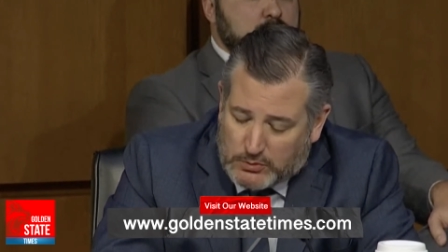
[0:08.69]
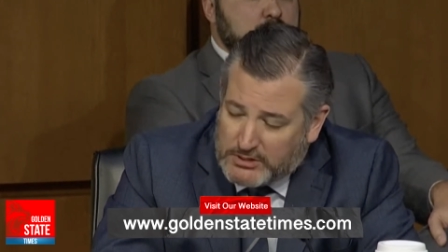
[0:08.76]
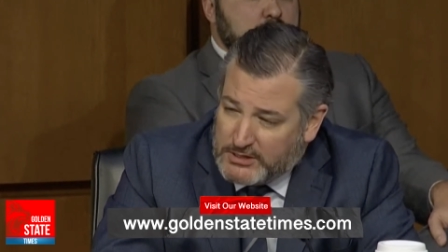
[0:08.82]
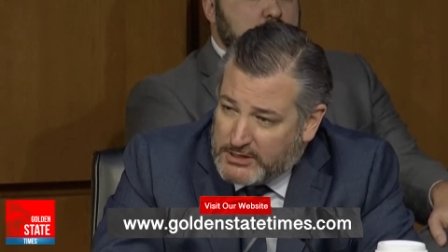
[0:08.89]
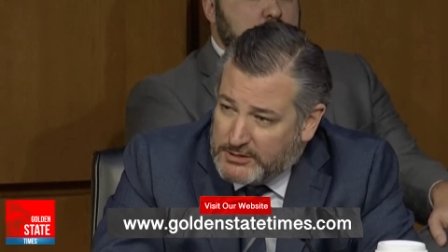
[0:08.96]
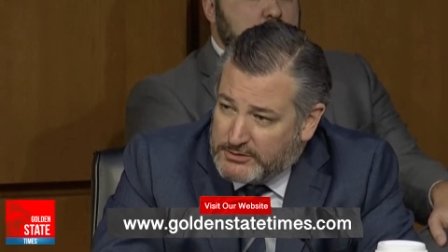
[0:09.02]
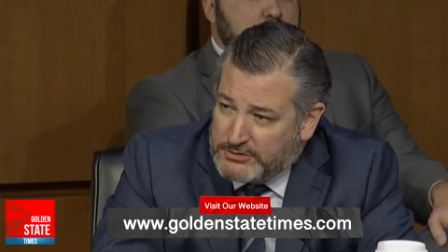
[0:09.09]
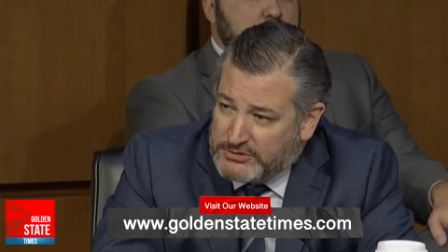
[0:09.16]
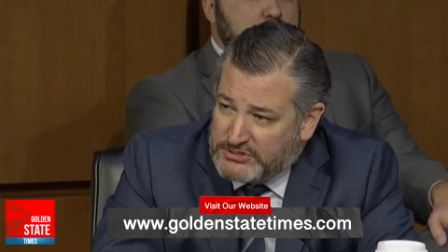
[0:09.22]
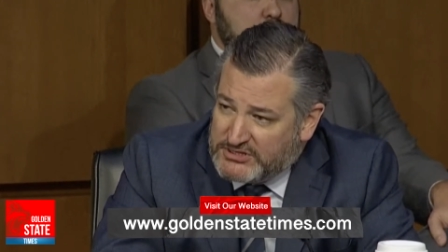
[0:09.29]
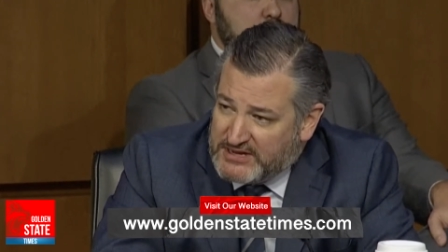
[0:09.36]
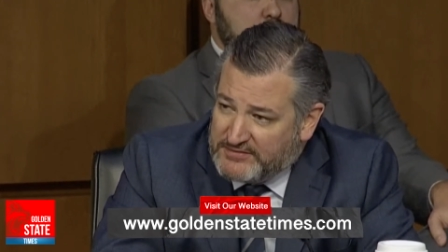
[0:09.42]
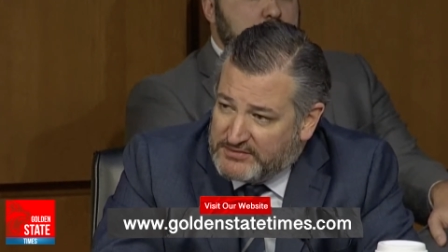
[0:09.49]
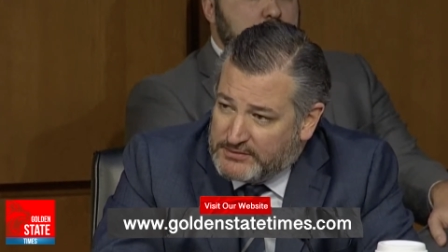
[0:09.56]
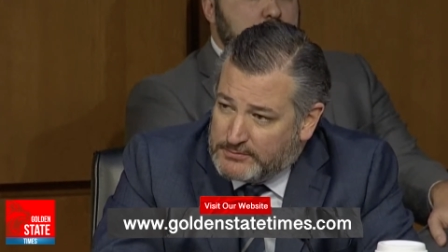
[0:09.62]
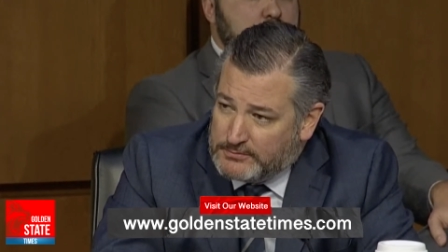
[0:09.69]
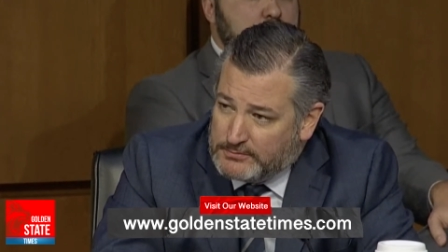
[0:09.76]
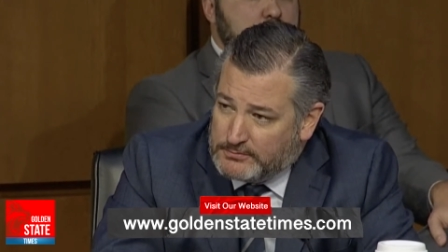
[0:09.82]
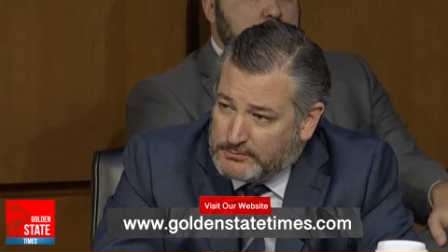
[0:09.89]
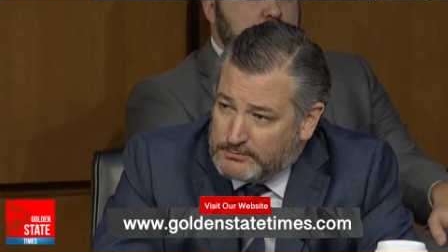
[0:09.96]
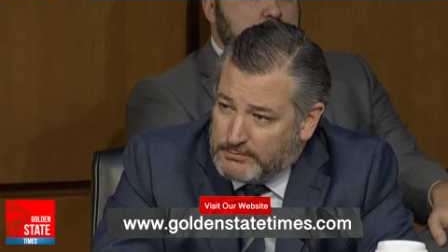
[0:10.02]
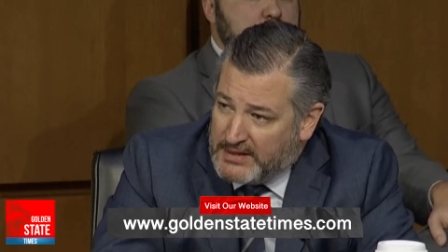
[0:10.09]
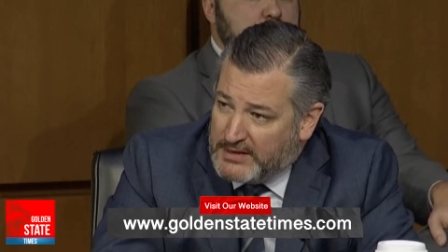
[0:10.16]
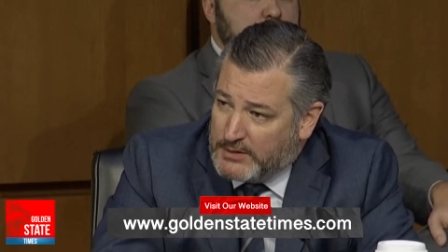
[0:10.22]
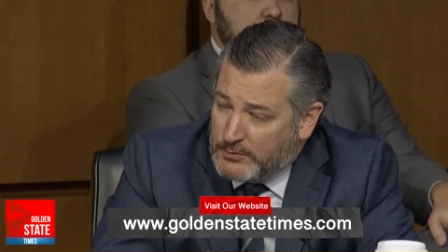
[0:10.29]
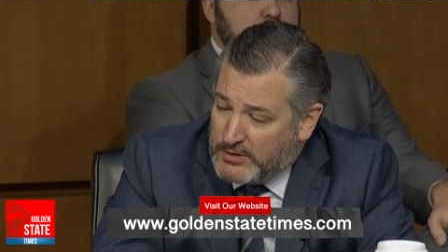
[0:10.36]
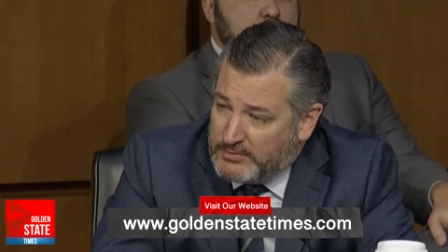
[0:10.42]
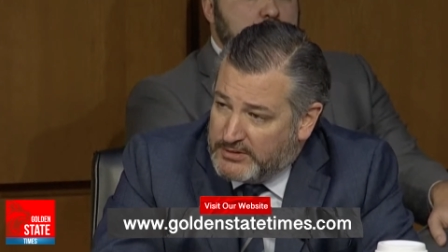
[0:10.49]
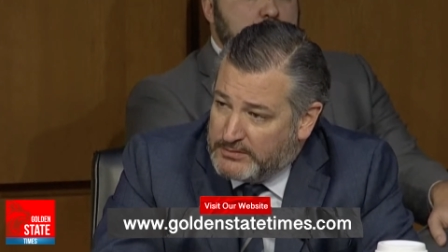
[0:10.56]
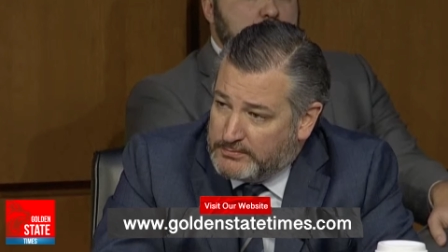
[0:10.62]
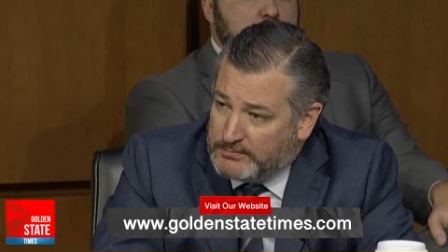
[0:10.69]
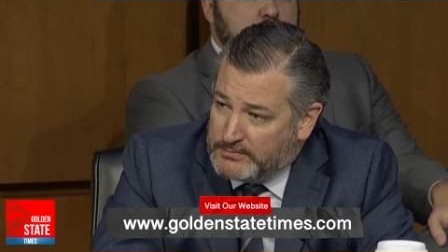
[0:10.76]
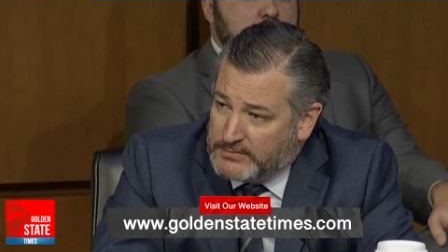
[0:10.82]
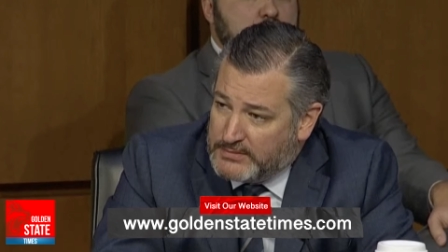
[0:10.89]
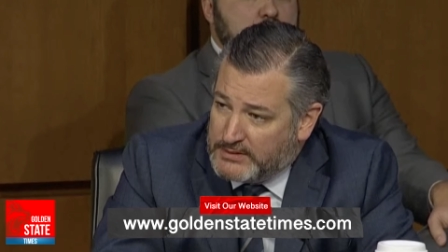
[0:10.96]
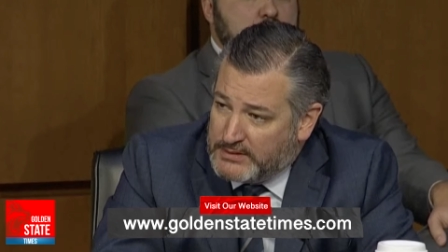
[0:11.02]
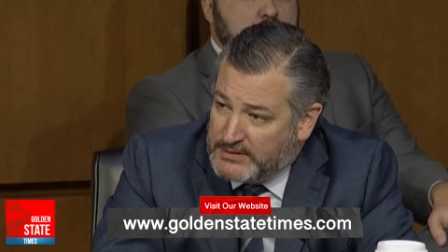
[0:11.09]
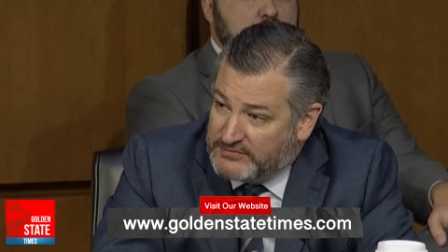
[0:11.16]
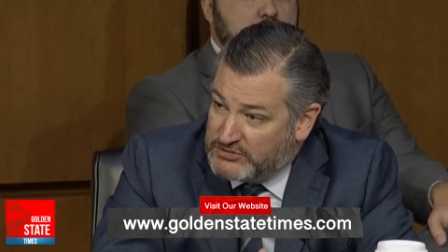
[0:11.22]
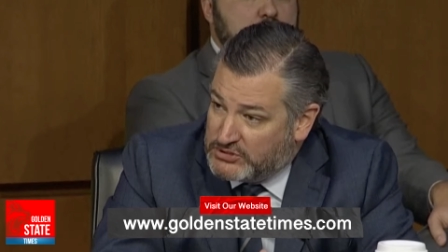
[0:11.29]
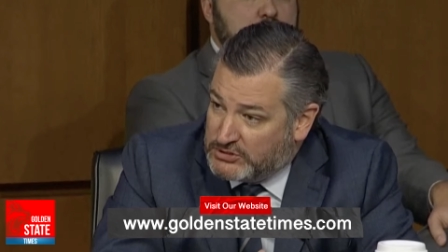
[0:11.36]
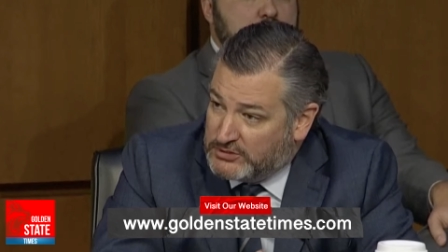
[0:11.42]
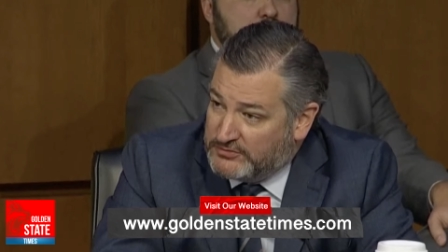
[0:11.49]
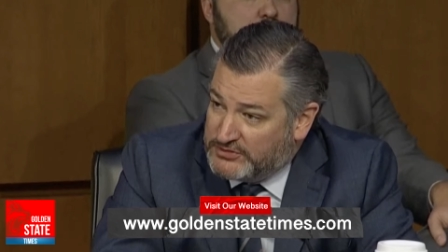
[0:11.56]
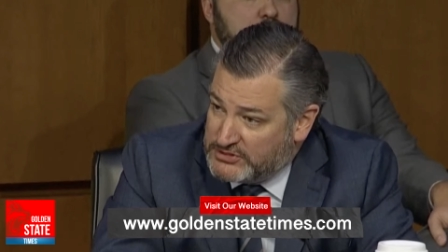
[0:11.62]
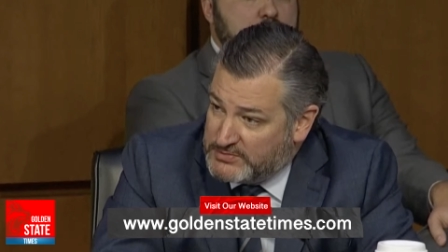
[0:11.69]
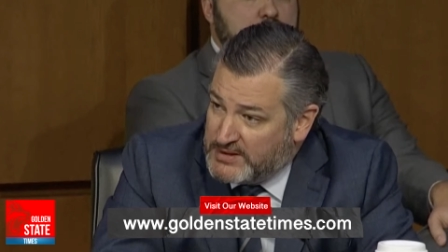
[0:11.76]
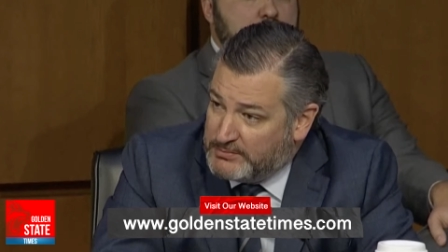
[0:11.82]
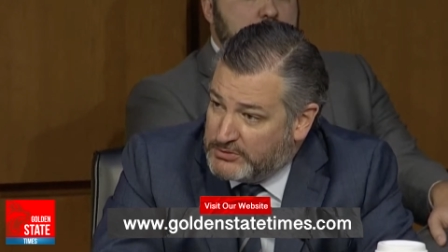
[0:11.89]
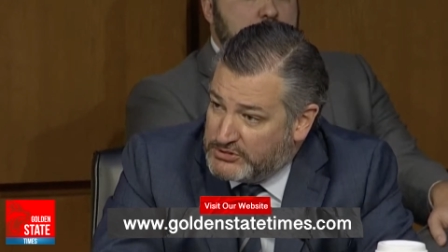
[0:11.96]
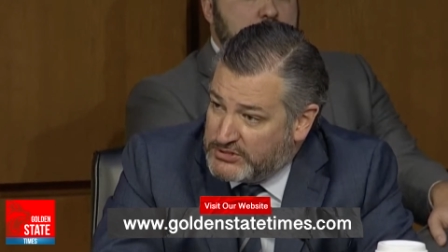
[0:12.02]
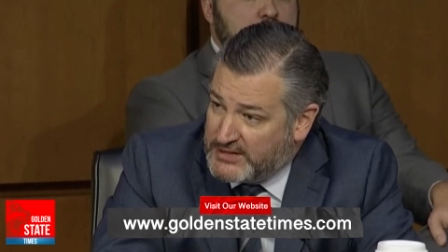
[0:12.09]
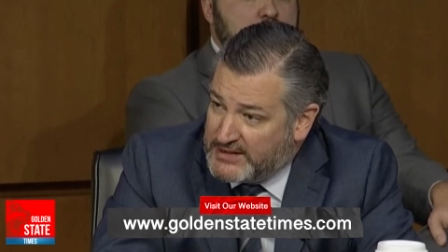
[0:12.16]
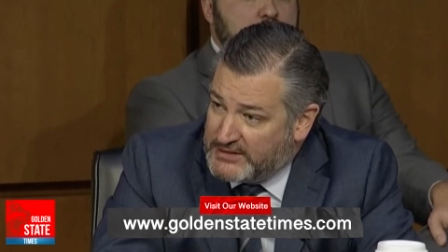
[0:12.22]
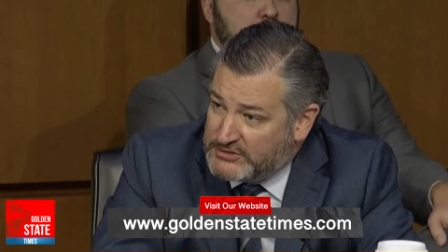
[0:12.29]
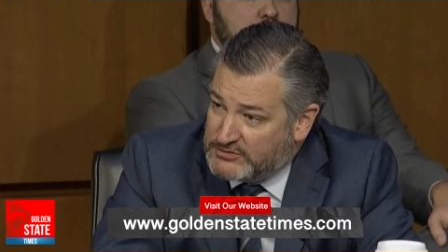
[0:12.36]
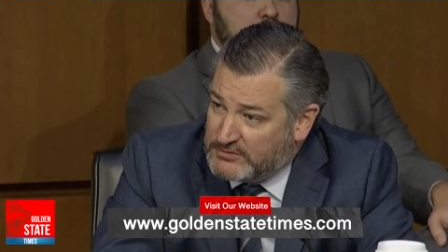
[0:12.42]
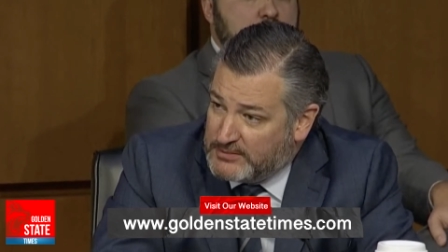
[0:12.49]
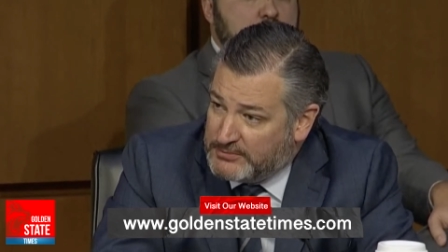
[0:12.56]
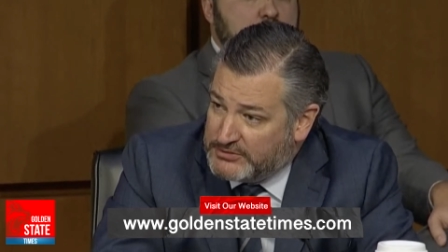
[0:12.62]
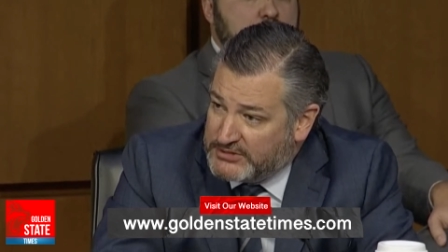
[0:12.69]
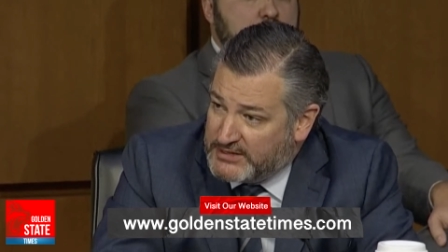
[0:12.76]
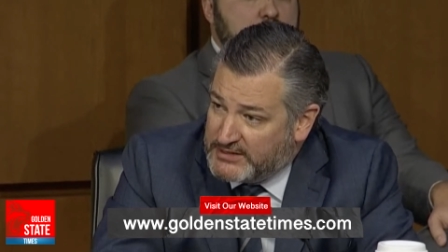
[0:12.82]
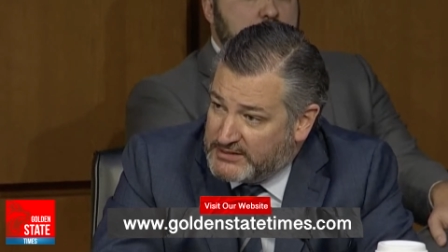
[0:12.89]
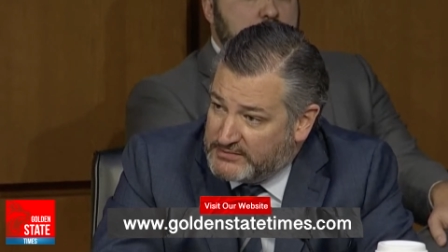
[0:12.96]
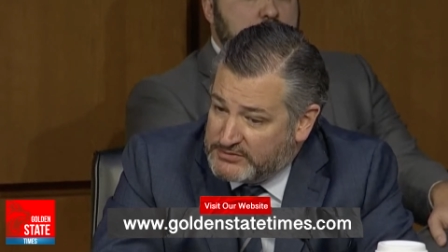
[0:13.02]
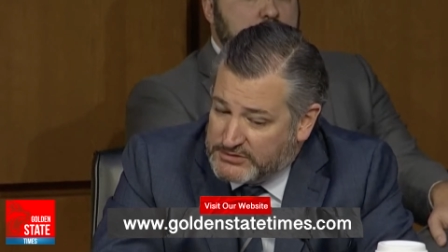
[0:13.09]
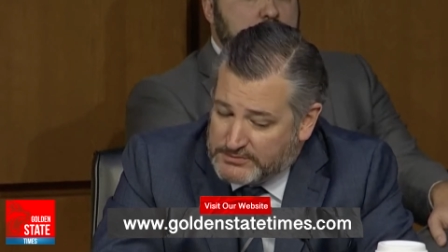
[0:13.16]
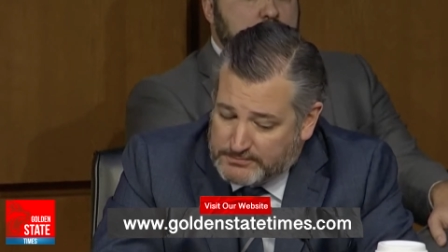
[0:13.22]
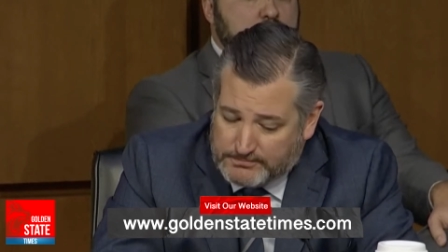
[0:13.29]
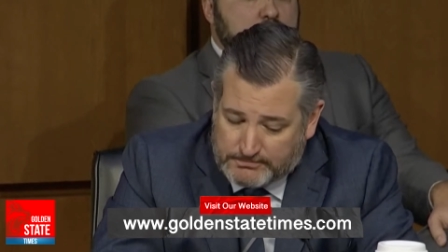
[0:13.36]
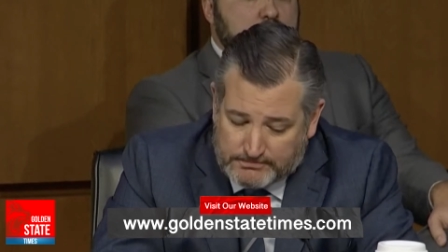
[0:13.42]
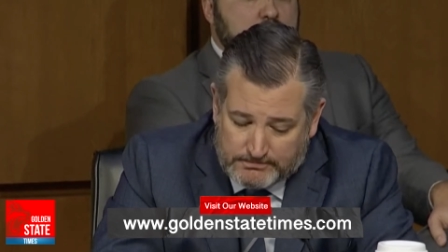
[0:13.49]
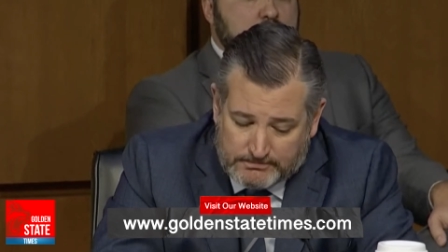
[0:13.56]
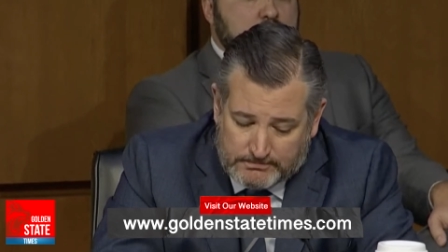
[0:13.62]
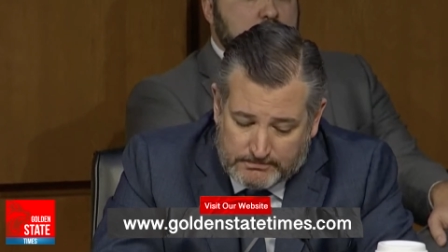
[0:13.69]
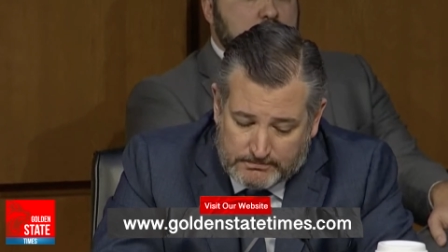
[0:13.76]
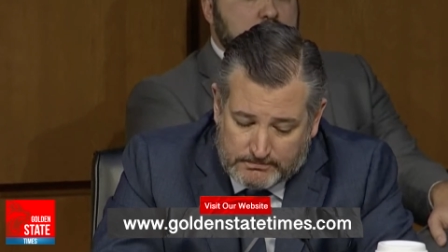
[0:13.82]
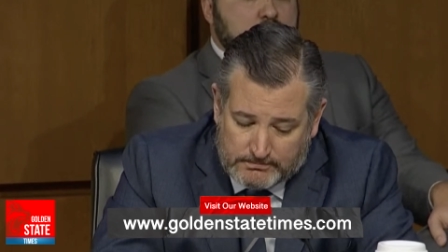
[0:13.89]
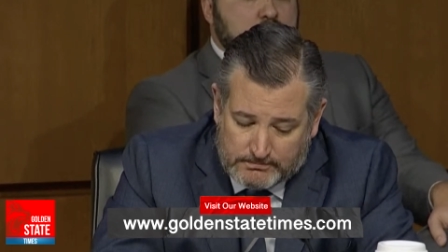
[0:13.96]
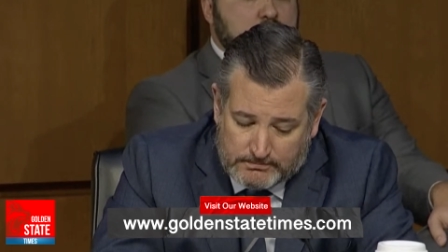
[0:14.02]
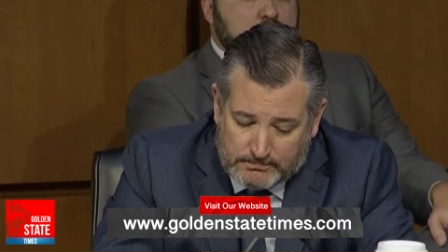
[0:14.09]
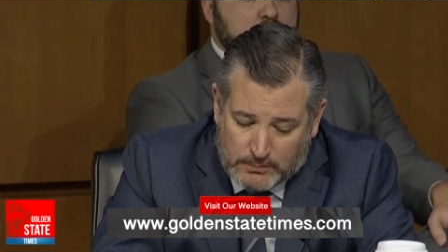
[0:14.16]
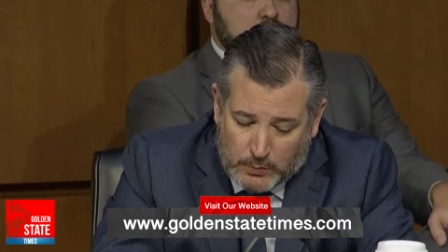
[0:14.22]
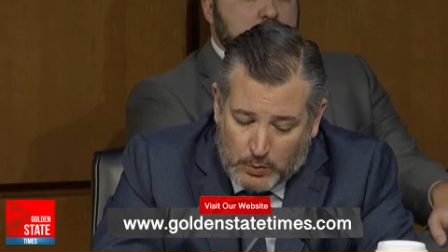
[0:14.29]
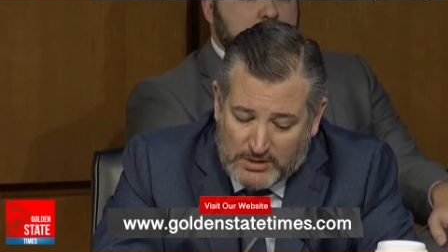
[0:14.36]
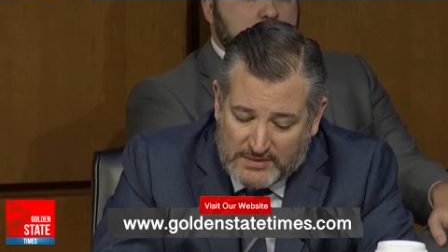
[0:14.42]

11,107 men and women have served as members of the House of Representatives.